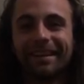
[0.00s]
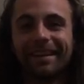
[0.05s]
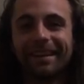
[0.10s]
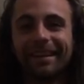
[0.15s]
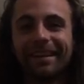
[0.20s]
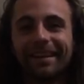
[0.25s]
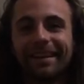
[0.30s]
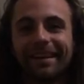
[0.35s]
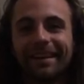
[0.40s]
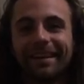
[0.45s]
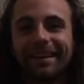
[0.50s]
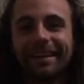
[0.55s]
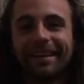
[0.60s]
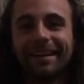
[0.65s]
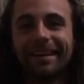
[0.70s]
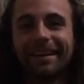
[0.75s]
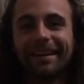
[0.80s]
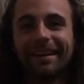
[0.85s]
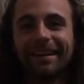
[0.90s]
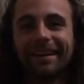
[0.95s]

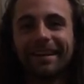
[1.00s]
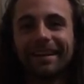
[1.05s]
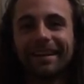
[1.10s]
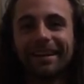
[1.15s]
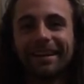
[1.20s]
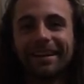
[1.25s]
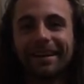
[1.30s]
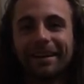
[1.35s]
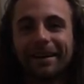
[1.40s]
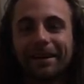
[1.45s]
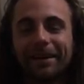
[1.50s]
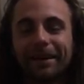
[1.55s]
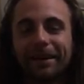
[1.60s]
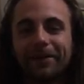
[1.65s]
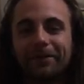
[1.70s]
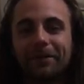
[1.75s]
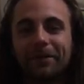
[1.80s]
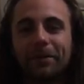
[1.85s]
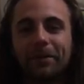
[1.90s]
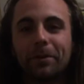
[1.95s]
I love
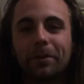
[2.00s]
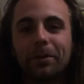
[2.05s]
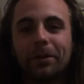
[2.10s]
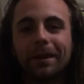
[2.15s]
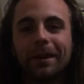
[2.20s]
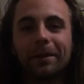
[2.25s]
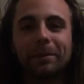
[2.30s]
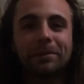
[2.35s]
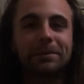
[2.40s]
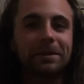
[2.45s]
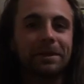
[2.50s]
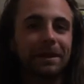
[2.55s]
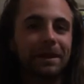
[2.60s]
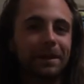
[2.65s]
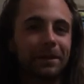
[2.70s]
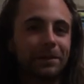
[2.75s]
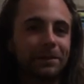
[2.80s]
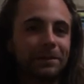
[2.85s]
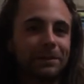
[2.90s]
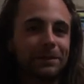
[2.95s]
you all heaps and
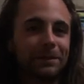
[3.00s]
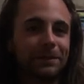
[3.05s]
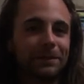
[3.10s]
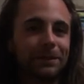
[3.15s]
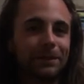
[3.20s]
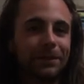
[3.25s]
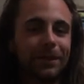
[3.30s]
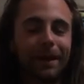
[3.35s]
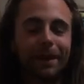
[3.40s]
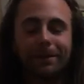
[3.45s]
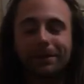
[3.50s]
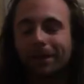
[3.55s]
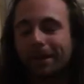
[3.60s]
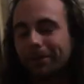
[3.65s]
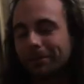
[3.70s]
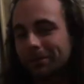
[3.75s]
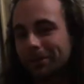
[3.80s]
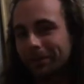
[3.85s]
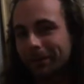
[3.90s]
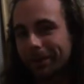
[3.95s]
heaps. Thanks heaps
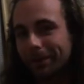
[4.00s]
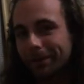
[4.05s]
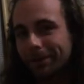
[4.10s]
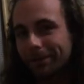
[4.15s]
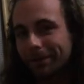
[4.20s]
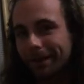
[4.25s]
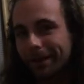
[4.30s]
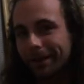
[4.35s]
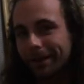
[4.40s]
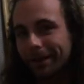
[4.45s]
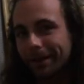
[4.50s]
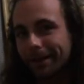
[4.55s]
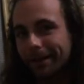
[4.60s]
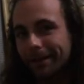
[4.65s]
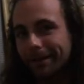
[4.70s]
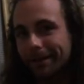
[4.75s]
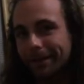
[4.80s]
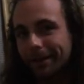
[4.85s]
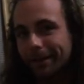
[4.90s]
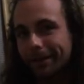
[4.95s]
for listening.
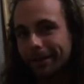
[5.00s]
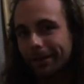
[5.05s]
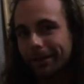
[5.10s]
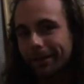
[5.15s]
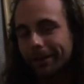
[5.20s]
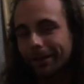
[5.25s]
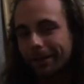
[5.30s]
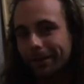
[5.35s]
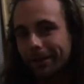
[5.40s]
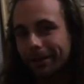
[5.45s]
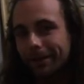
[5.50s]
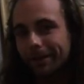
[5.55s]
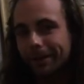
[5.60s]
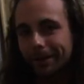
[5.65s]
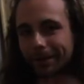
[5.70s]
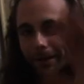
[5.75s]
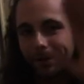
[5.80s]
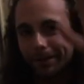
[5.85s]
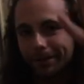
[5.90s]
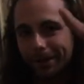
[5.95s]

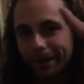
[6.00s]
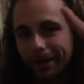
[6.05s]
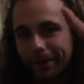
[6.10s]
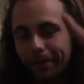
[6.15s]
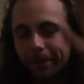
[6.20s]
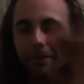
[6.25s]
Ciao.